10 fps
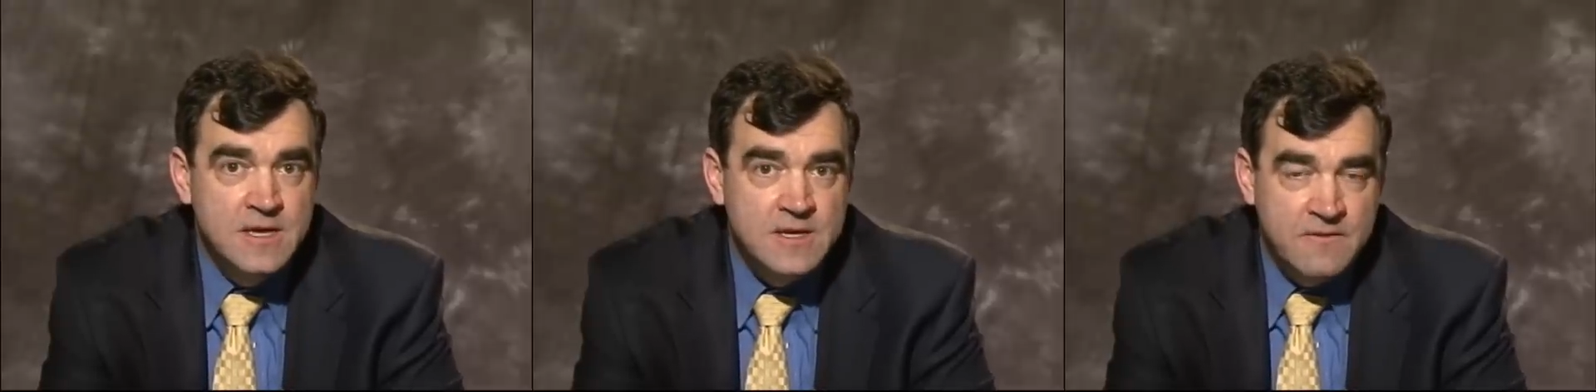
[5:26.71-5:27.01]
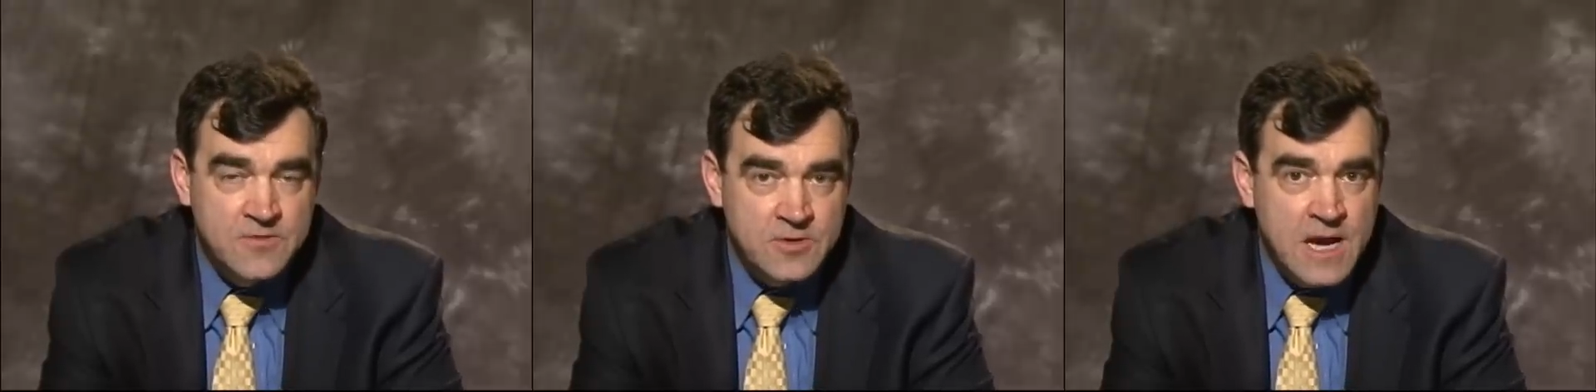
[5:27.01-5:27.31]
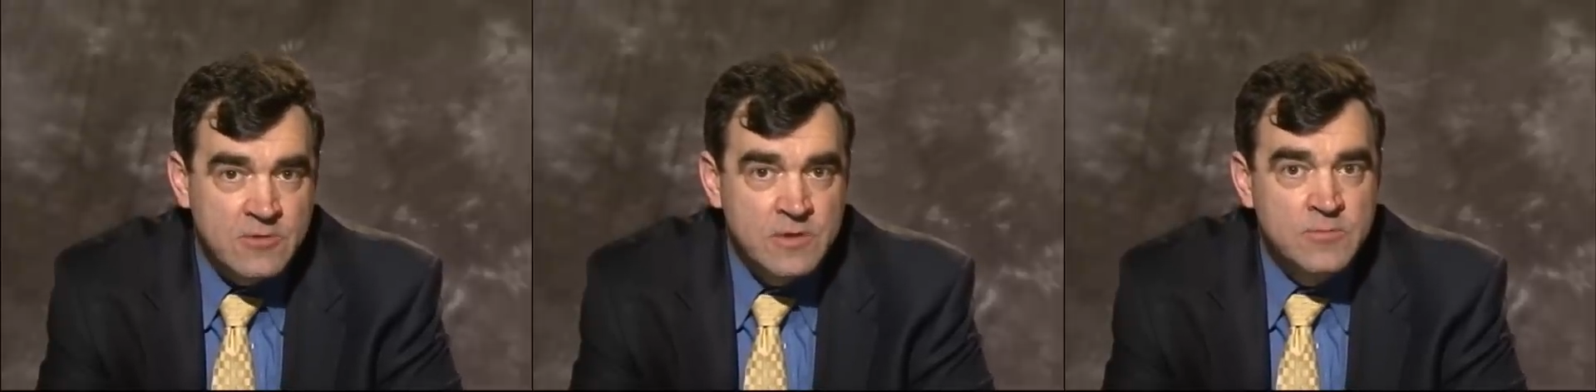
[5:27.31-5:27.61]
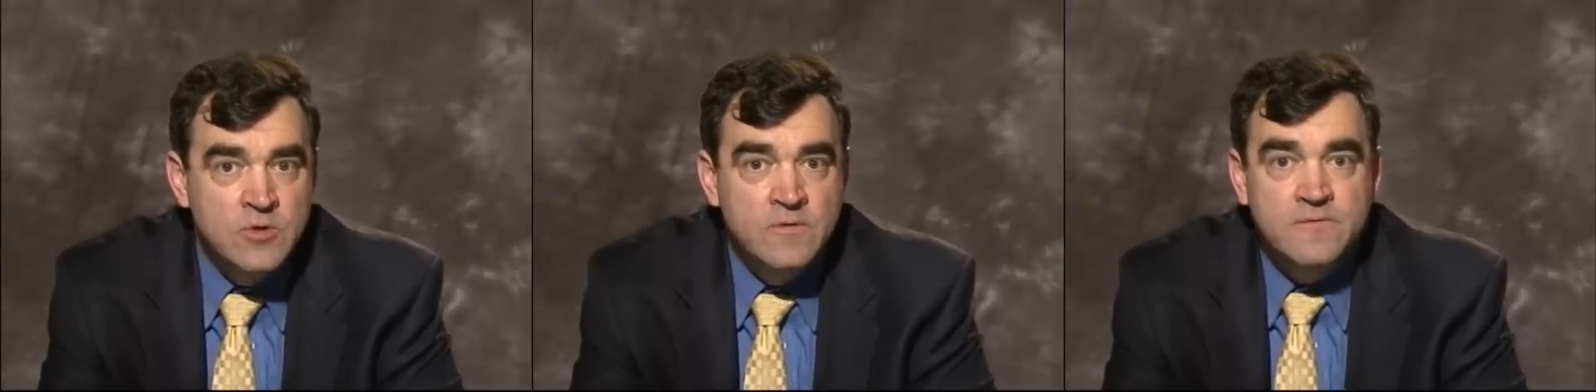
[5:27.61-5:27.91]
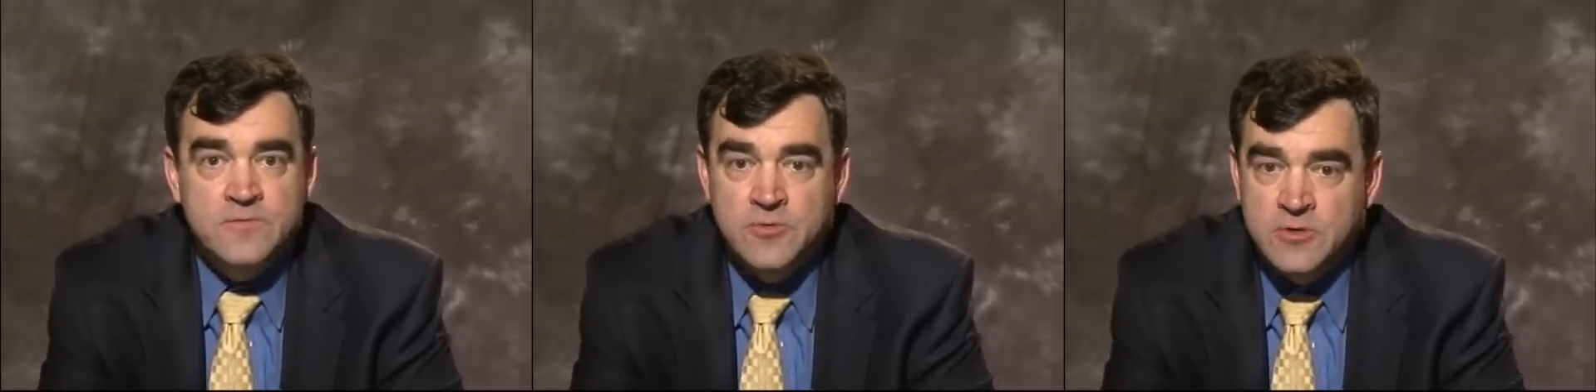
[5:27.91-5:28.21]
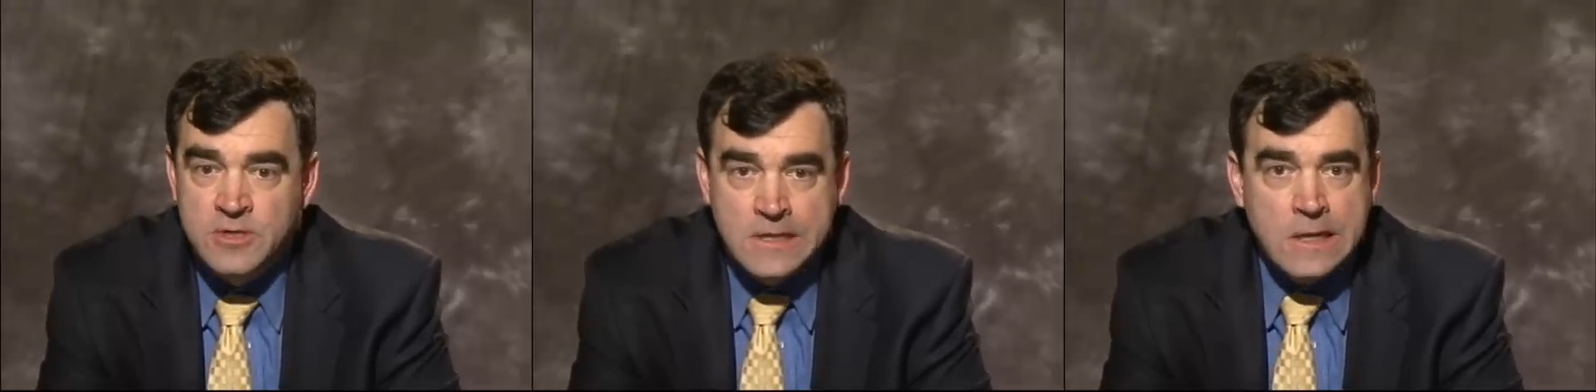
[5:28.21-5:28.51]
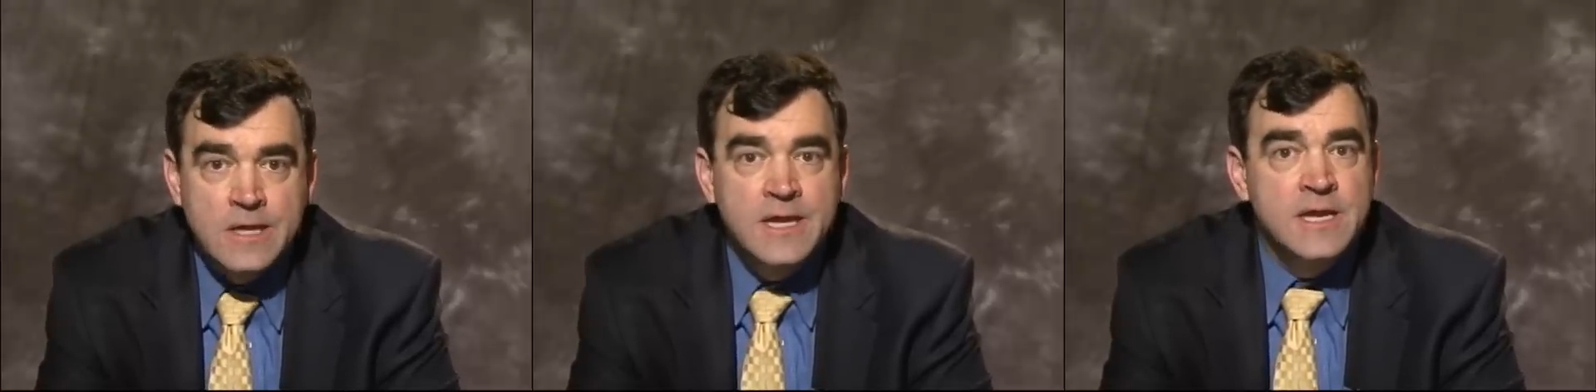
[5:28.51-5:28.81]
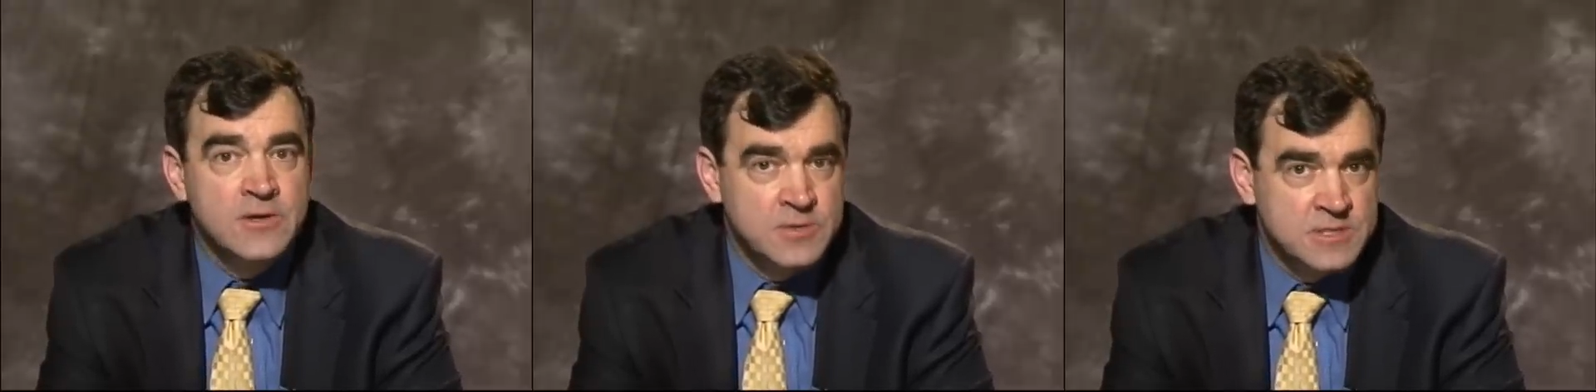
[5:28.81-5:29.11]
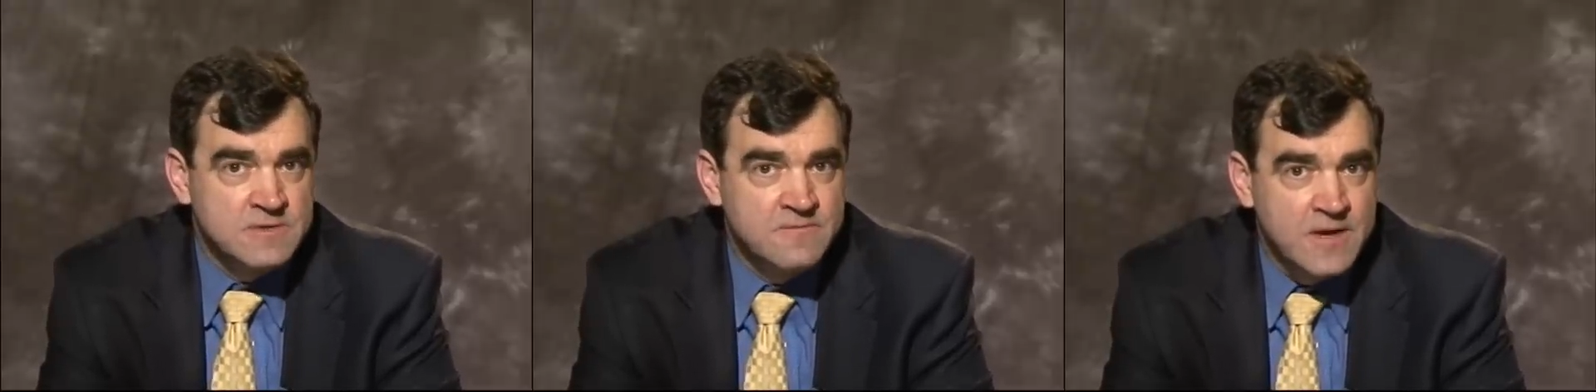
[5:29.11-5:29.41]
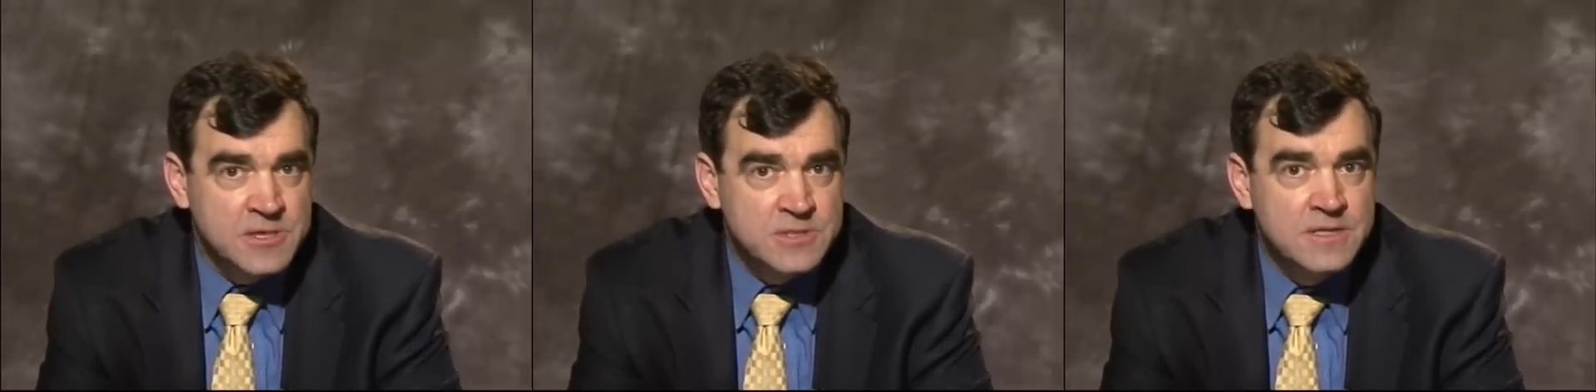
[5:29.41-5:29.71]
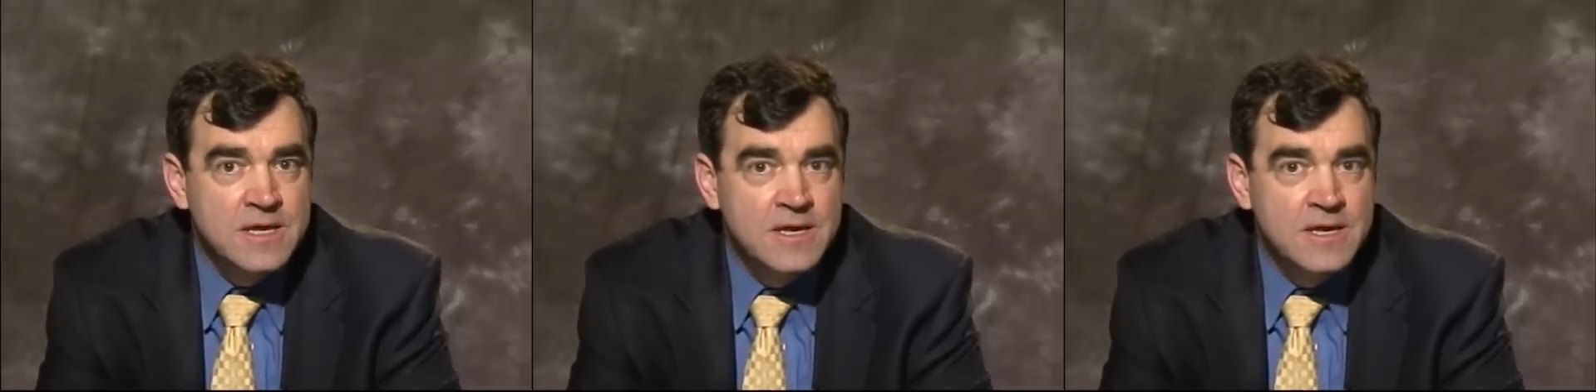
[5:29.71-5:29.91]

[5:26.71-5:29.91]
if they're not removed through good cleaning or disinfection.